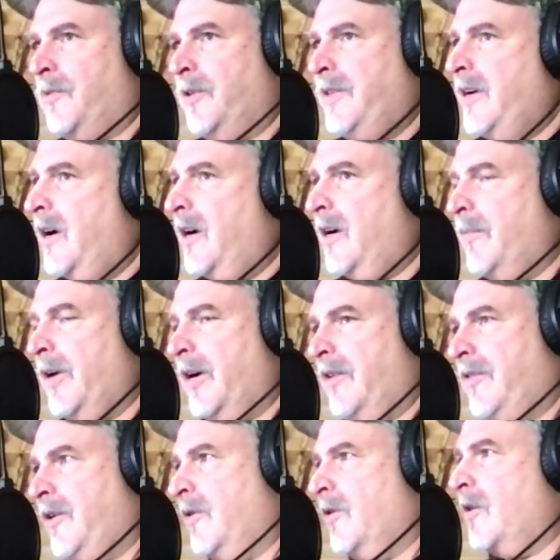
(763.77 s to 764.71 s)
we talk
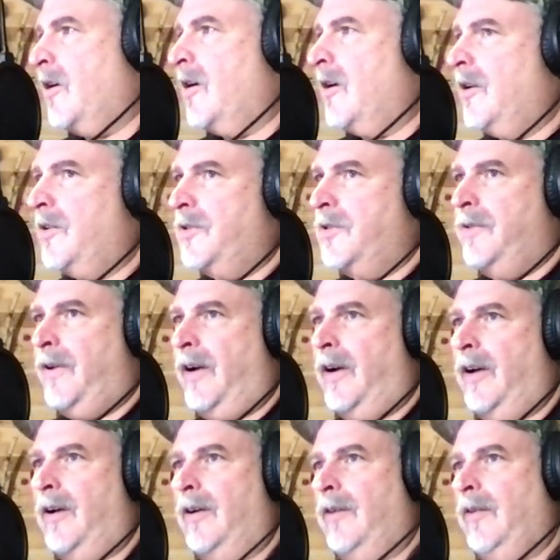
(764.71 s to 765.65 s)
about deer calls.
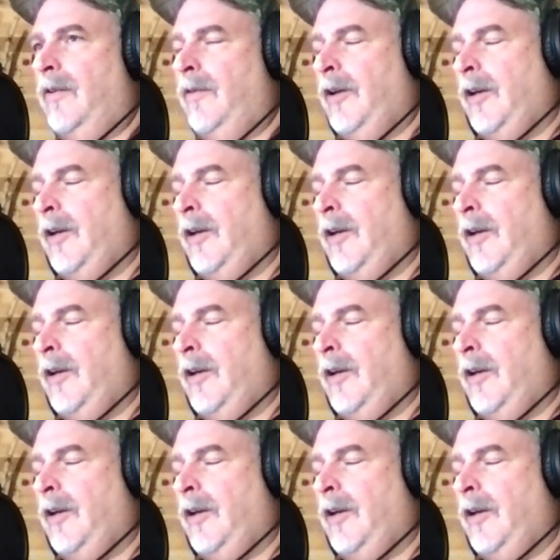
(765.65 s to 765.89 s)
The